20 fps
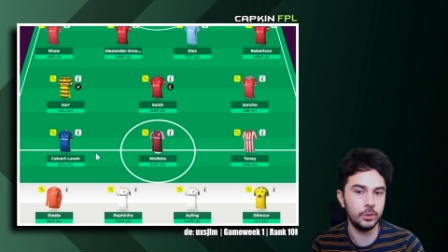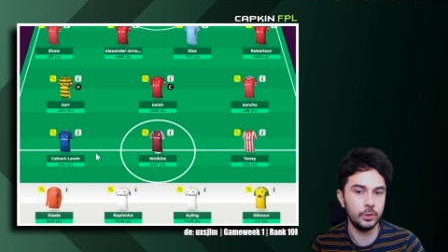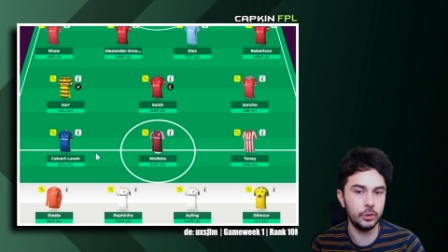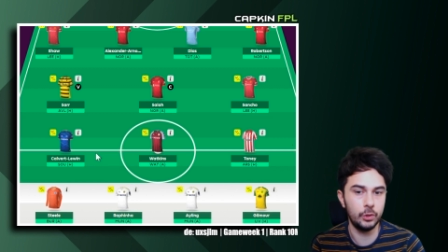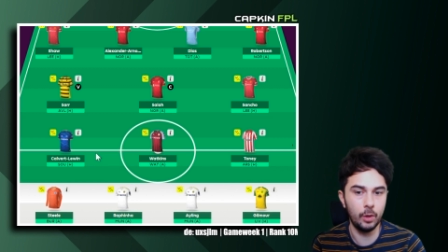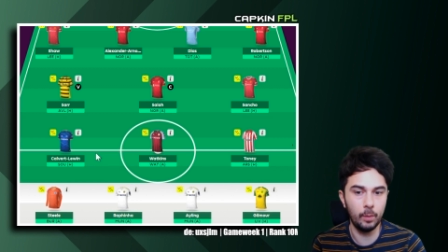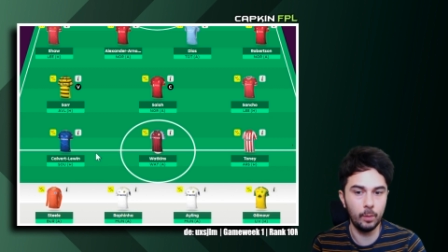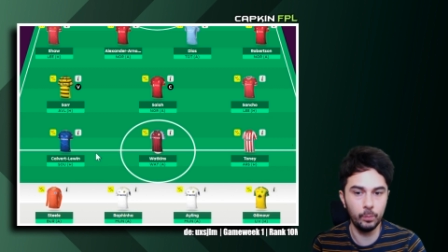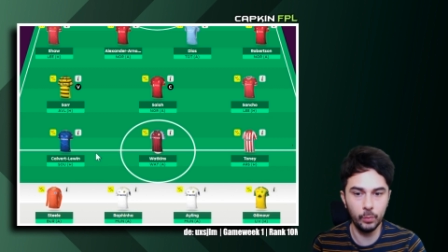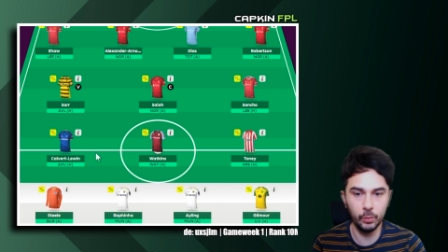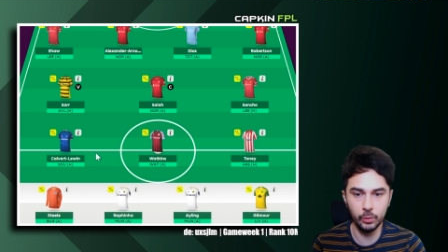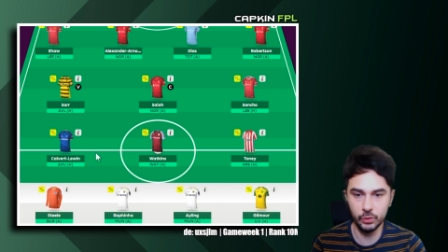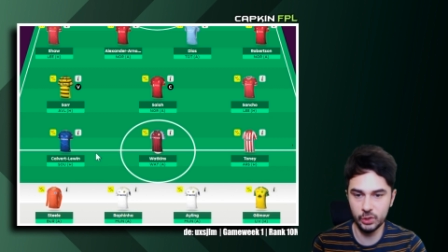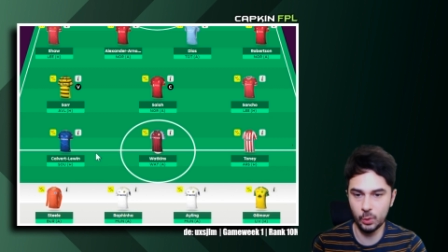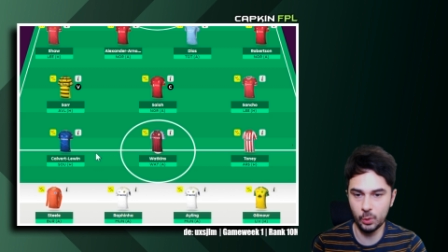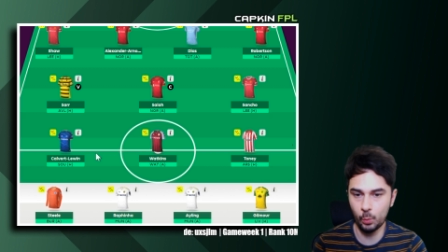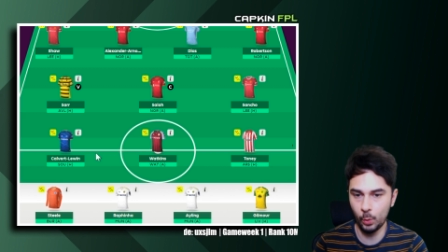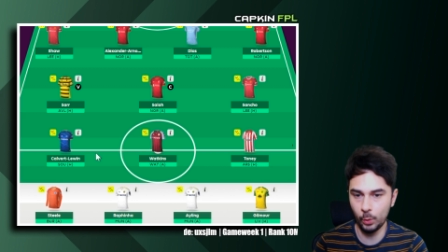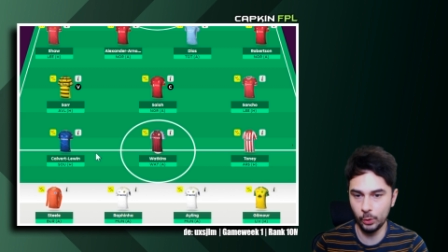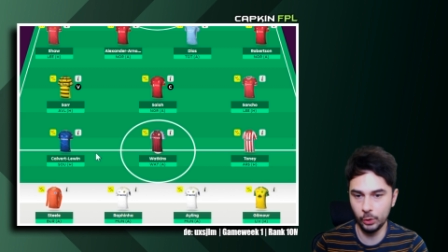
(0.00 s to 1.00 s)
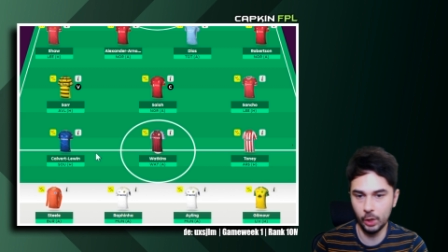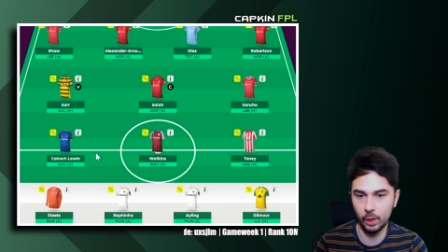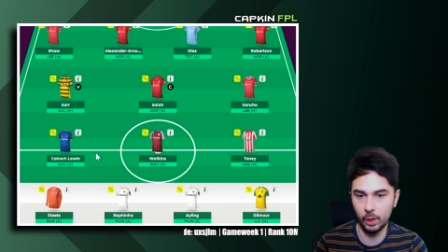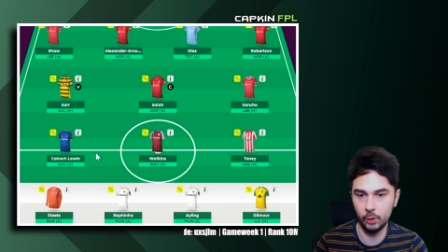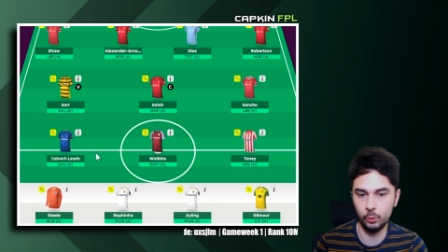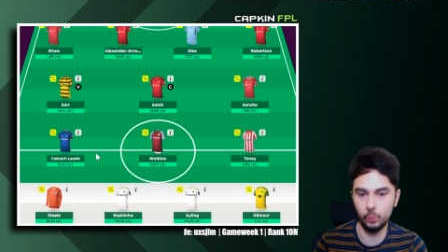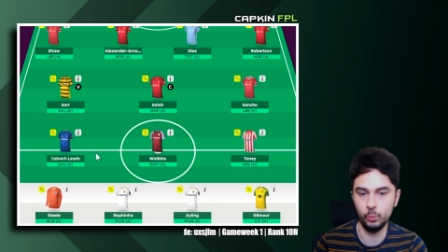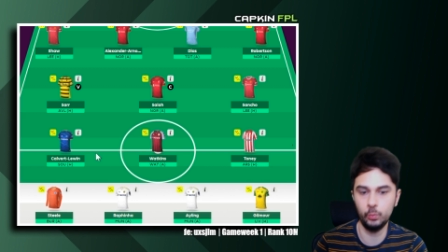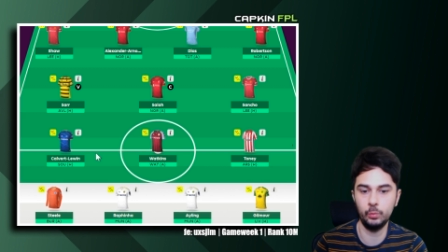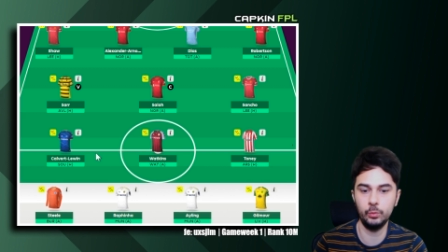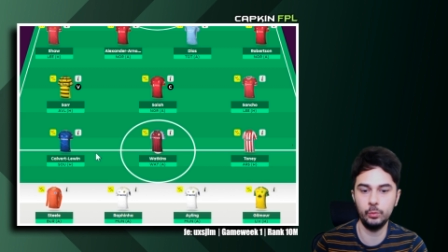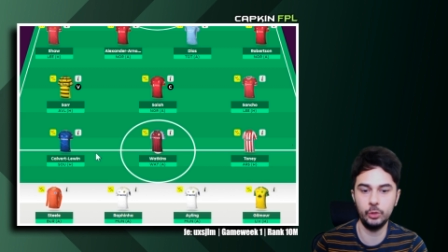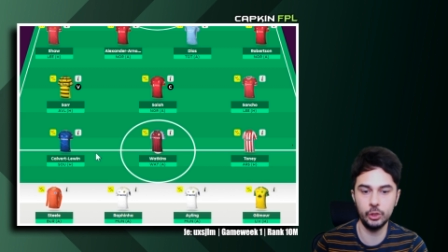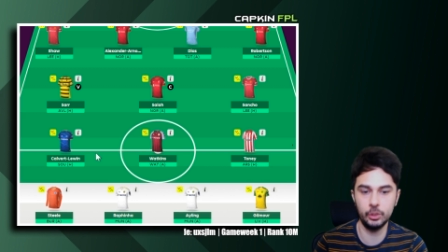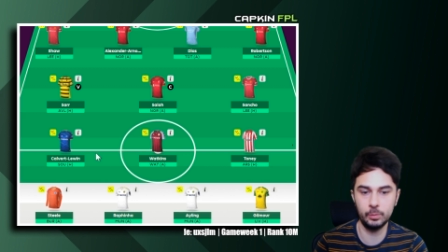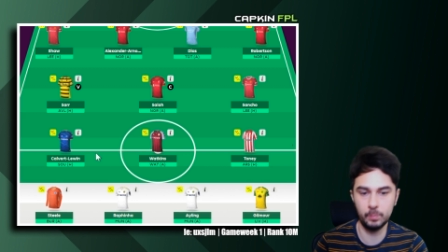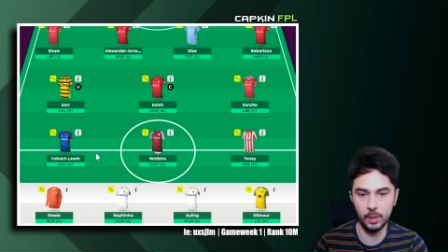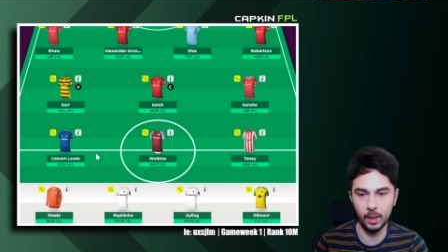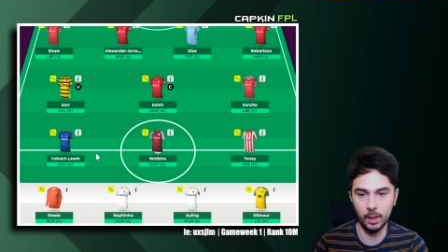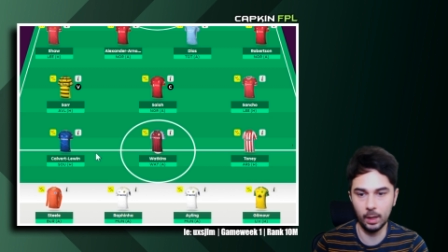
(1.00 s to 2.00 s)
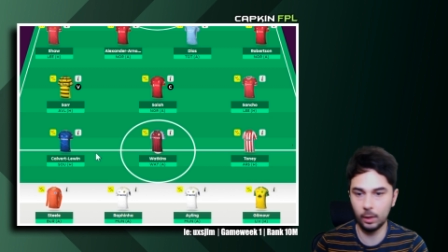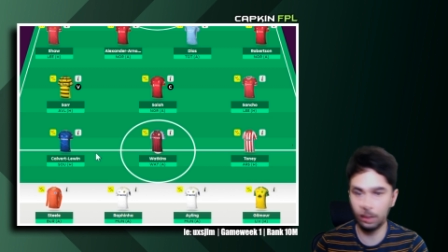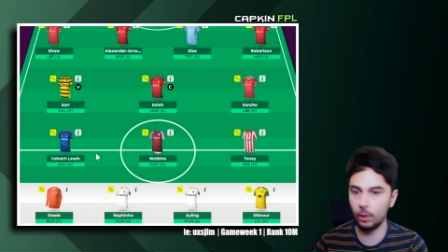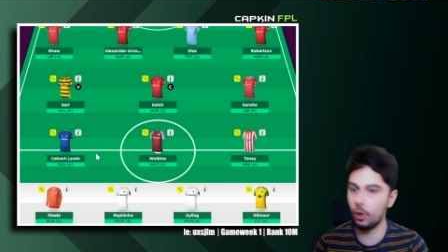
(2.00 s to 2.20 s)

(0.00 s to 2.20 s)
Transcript: You know, I'm not someone that who would just be like, oh,